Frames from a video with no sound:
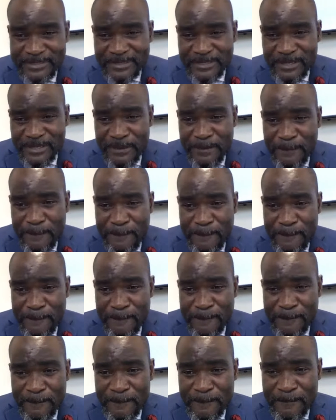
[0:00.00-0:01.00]
Okay?
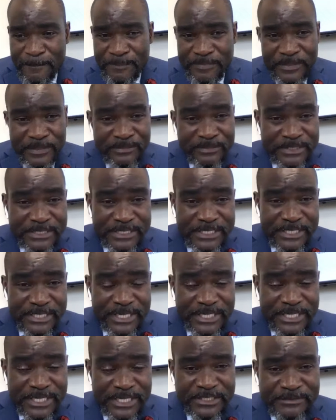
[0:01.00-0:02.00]
The Christian
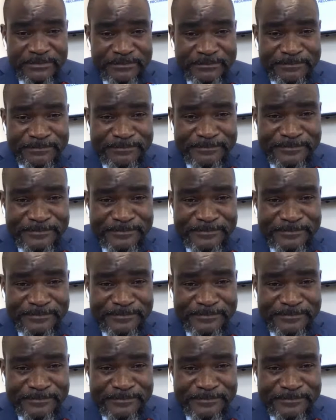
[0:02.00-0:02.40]
nation.